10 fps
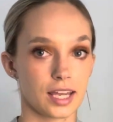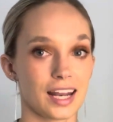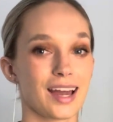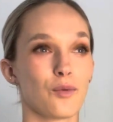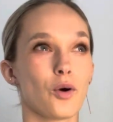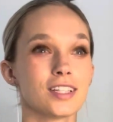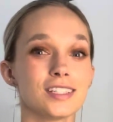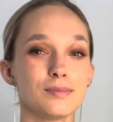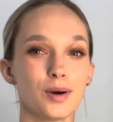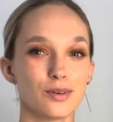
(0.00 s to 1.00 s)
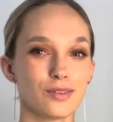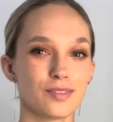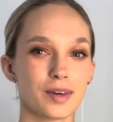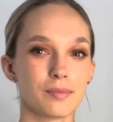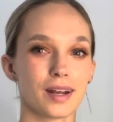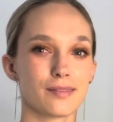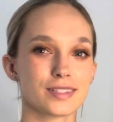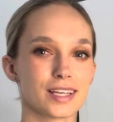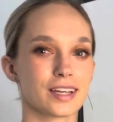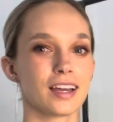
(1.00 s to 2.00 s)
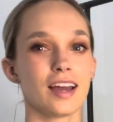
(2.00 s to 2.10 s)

and I wanted both of them, but I was like,